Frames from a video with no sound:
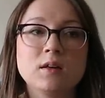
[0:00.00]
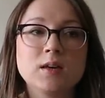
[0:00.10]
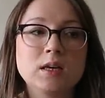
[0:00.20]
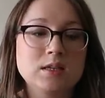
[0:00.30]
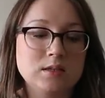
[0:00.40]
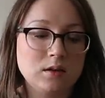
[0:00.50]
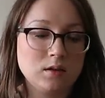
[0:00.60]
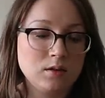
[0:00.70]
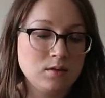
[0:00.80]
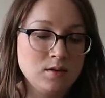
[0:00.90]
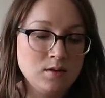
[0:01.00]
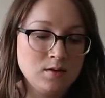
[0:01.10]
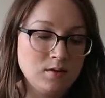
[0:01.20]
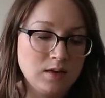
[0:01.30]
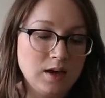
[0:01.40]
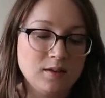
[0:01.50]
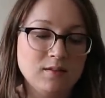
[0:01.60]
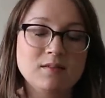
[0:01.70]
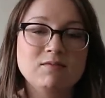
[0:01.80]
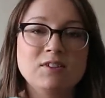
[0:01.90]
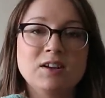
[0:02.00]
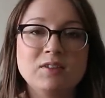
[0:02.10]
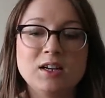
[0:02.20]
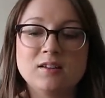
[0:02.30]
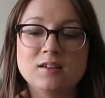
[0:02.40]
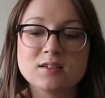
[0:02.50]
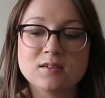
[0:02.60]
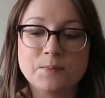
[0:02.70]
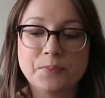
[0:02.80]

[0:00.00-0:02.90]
I think it's like, yeah, really, really good.